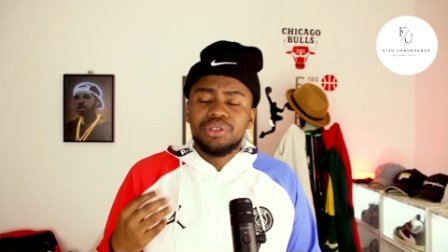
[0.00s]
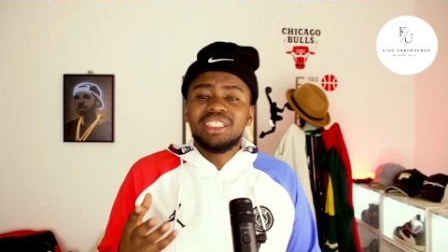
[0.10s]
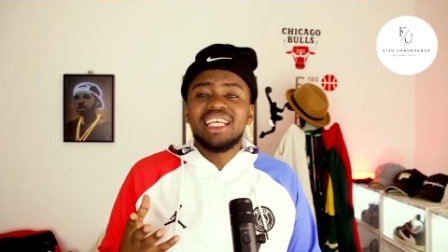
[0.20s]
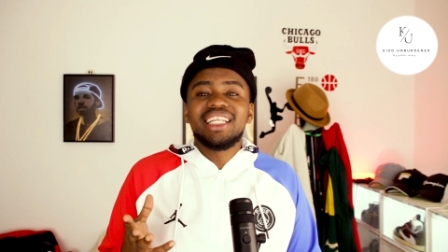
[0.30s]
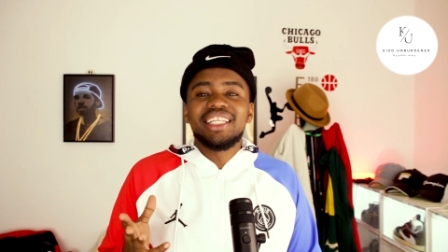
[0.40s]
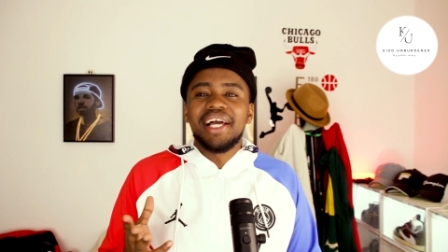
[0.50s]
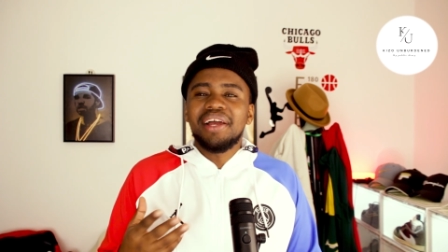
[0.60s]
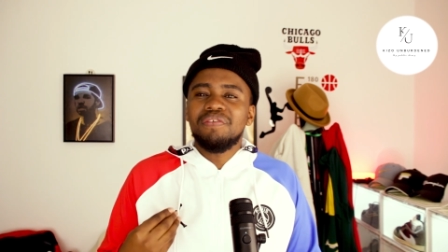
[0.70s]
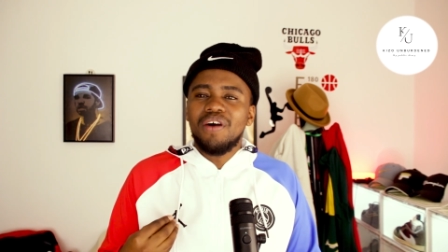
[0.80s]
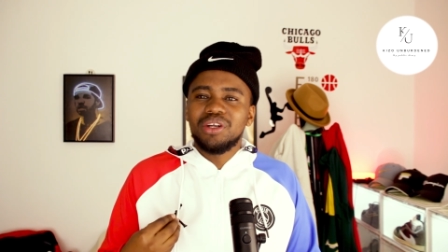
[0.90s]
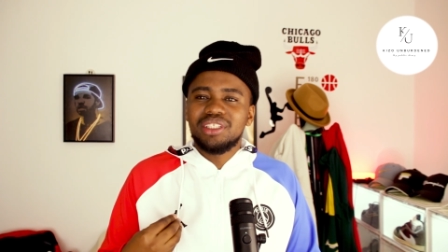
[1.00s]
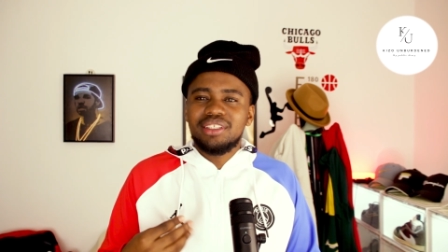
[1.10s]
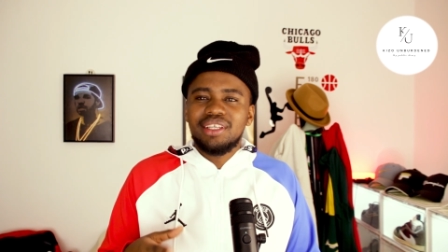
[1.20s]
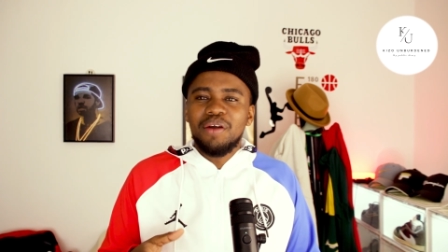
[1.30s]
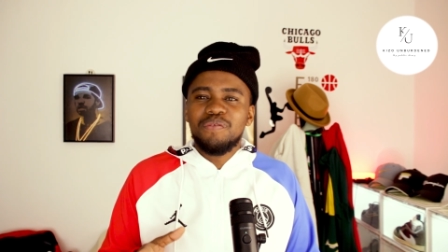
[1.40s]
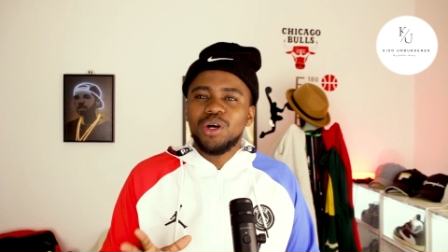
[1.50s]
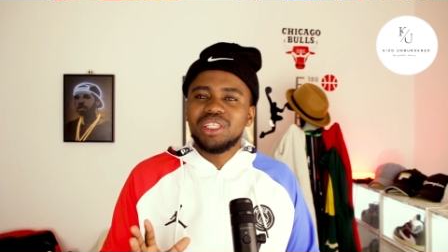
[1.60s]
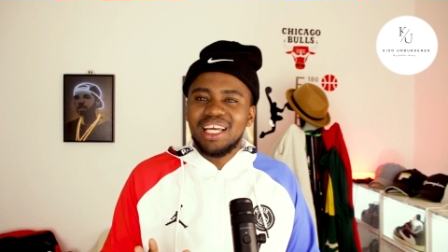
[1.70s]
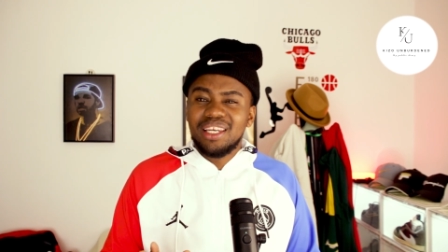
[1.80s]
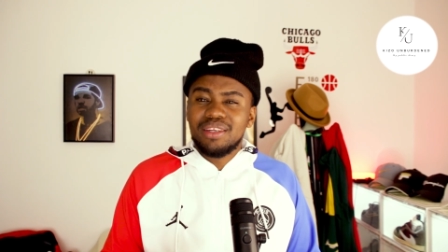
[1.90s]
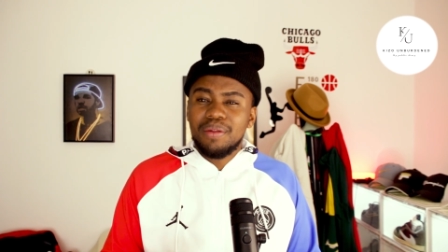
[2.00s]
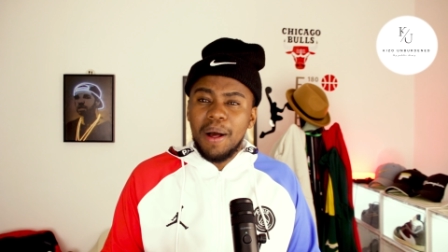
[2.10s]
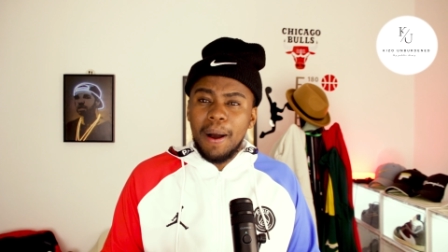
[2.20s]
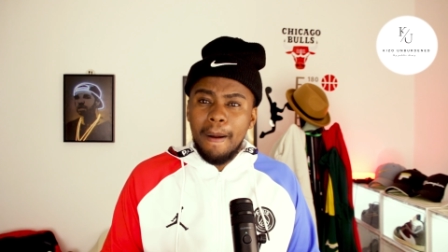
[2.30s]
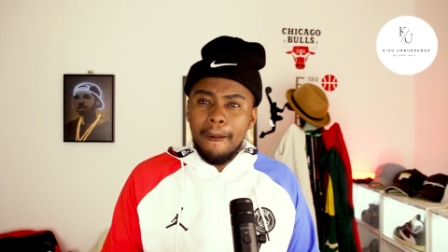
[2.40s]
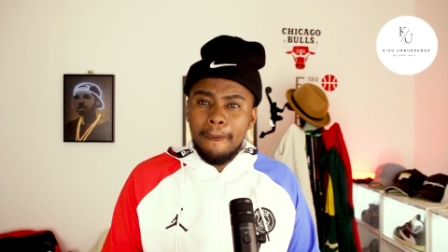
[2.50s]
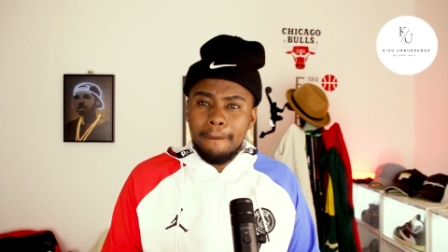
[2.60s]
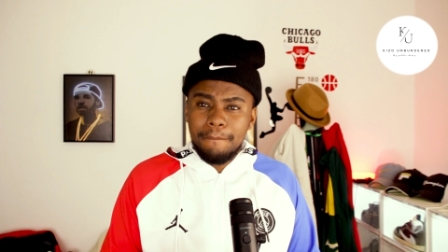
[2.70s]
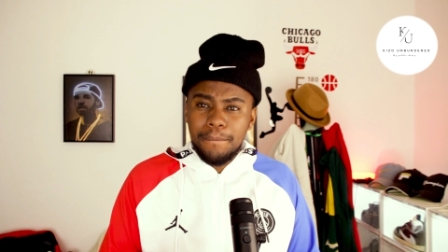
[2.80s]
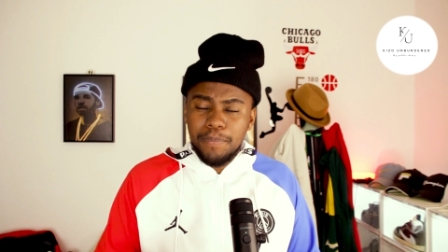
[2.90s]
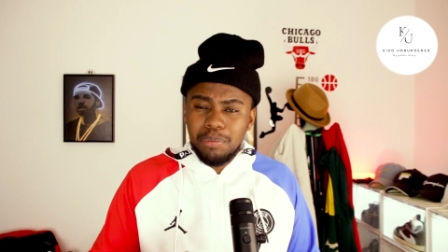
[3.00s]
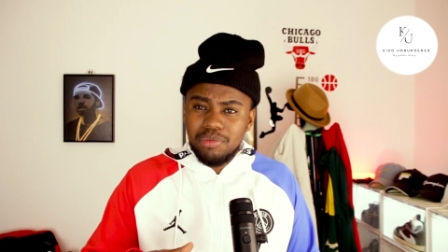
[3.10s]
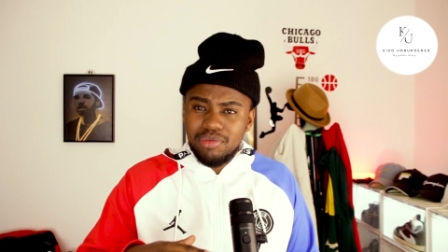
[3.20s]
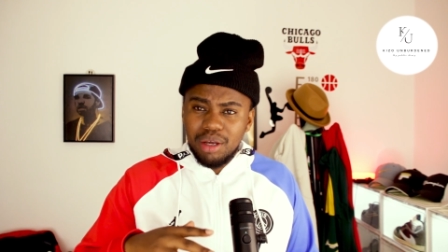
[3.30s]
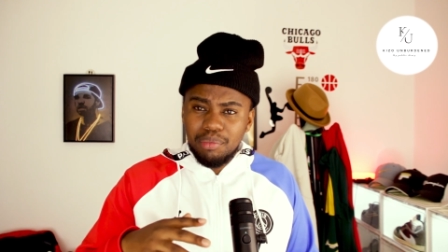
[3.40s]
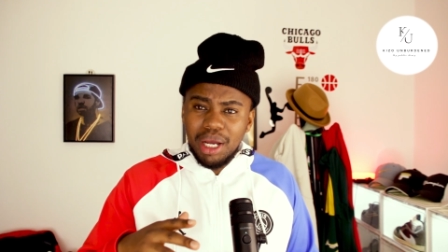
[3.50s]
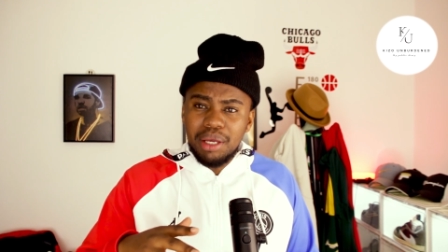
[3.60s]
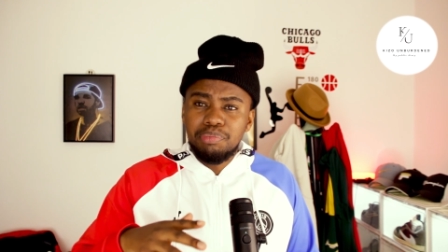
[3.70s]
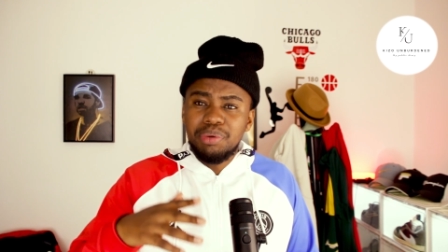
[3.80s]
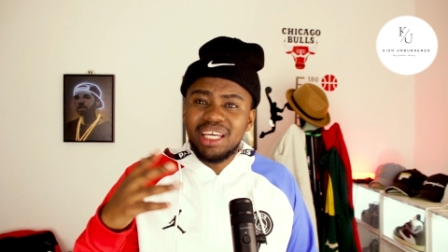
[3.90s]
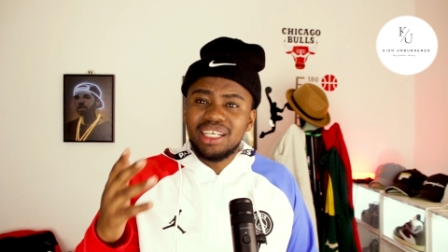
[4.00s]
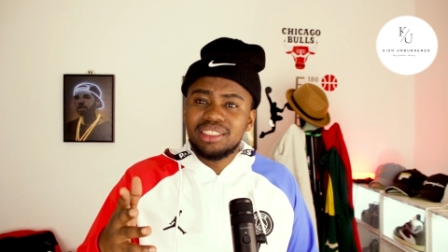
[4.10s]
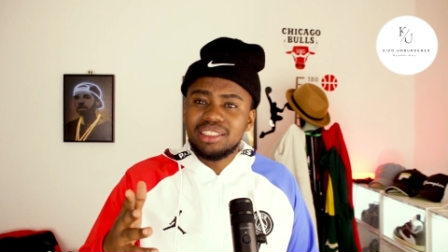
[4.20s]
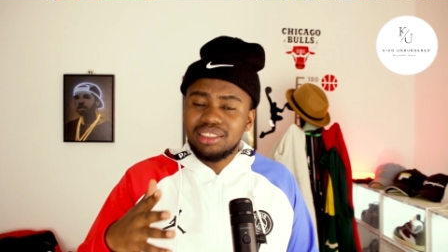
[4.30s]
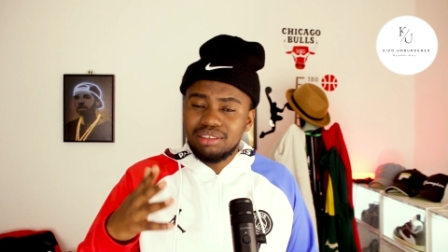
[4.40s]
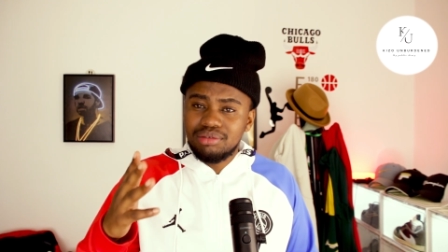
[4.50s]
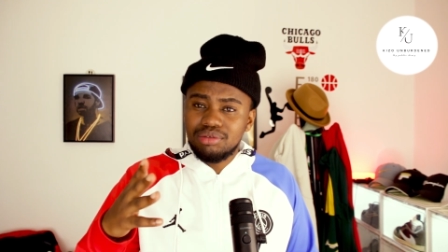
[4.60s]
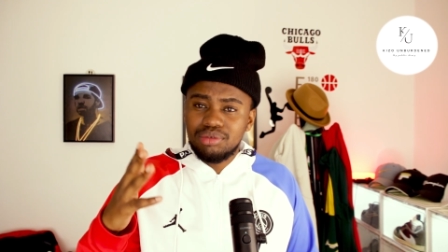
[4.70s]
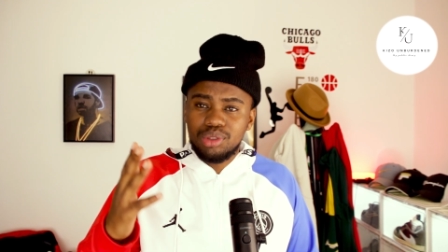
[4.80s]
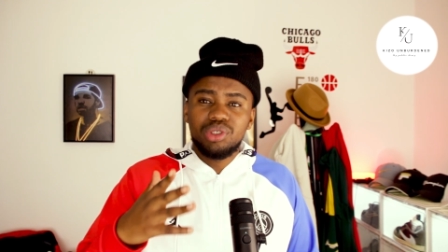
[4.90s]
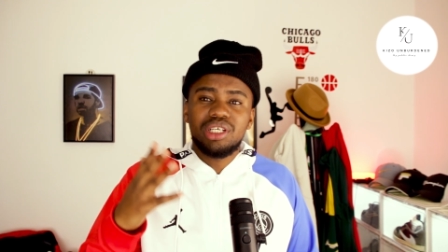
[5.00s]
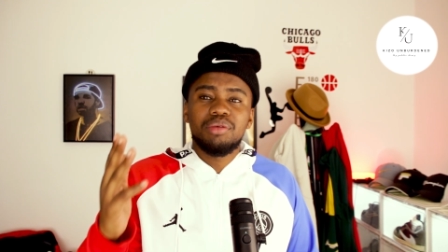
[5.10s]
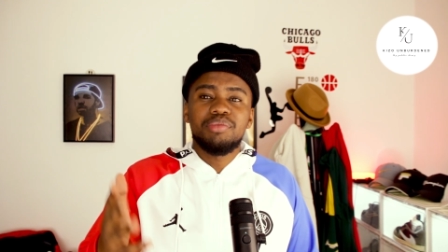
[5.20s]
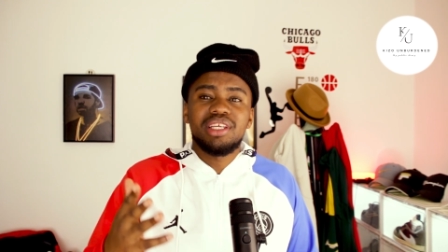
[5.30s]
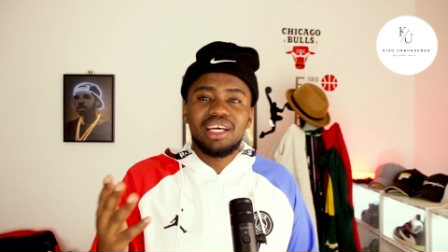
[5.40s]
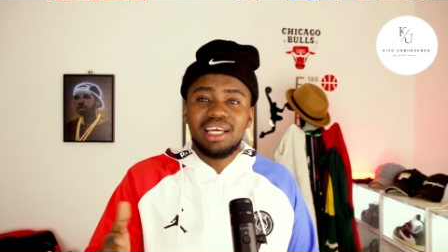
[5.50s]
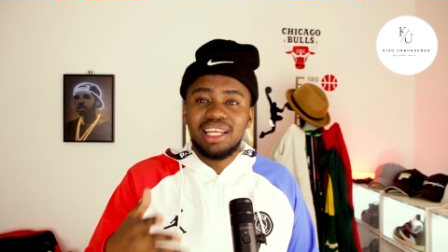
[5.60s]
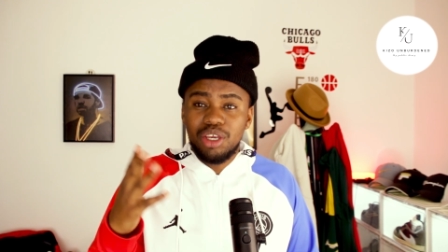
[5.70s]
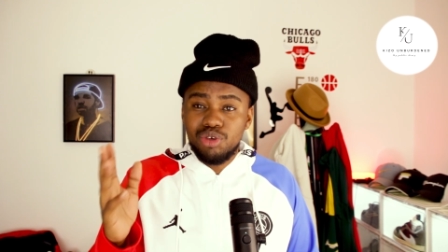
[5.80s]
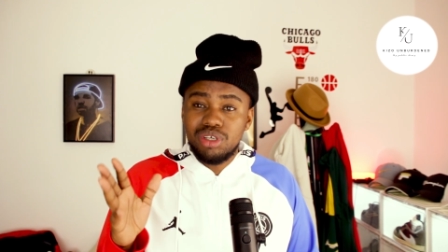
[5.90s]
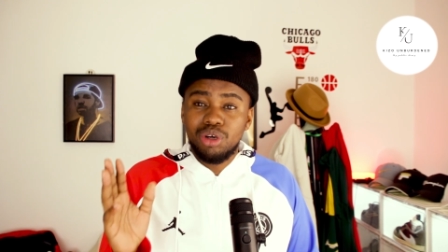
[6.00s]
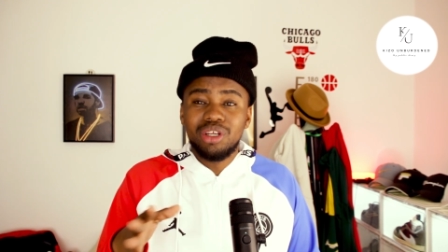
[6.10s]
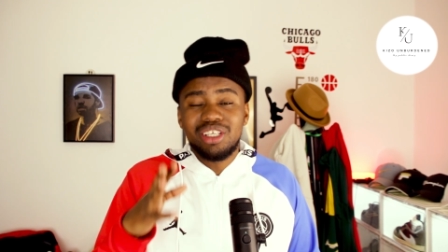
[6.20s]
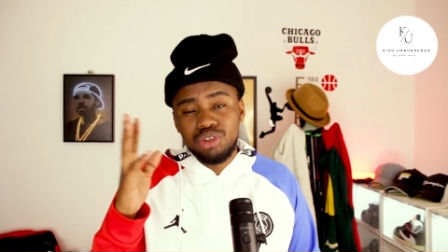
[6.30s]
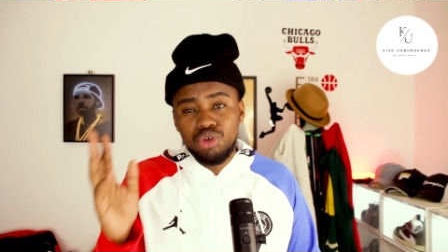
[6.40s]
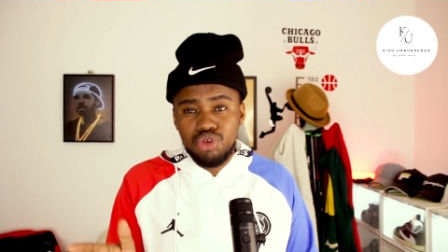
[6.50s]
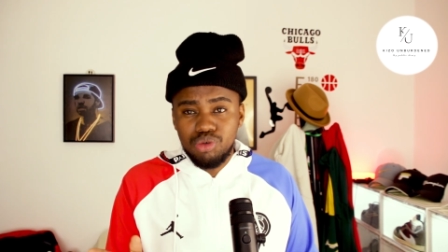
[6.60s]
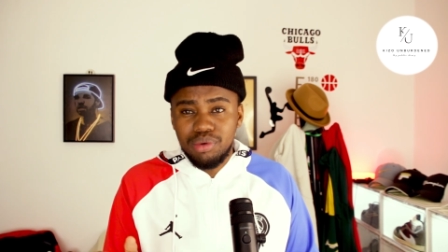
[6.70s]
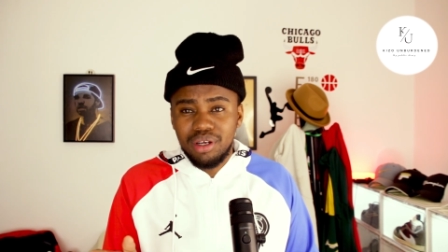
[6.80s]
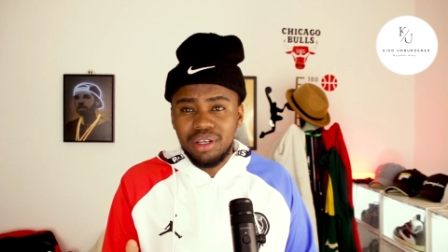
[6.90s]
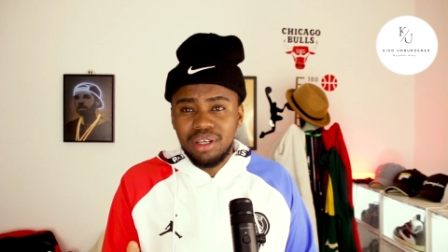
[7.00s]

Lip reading: Recently, I found that my biggest social media that I use a lot is YouTube.